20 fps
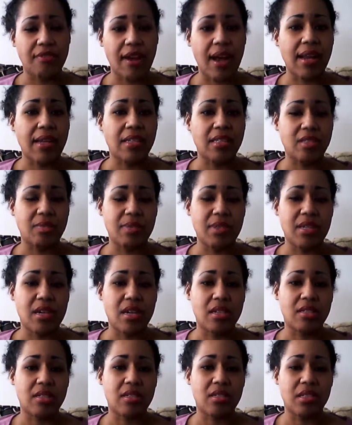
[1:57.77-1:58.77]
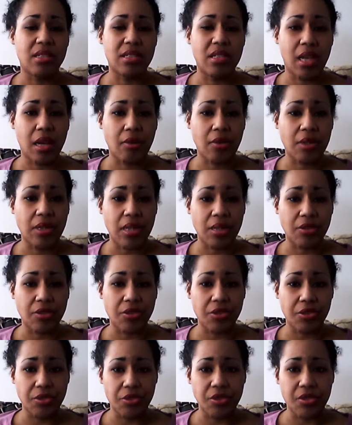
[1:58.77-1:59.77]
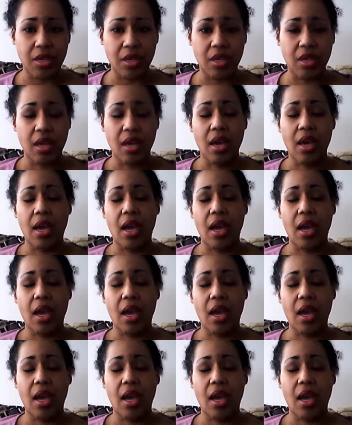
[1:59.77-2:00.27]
find it's because of the dairy that they're using.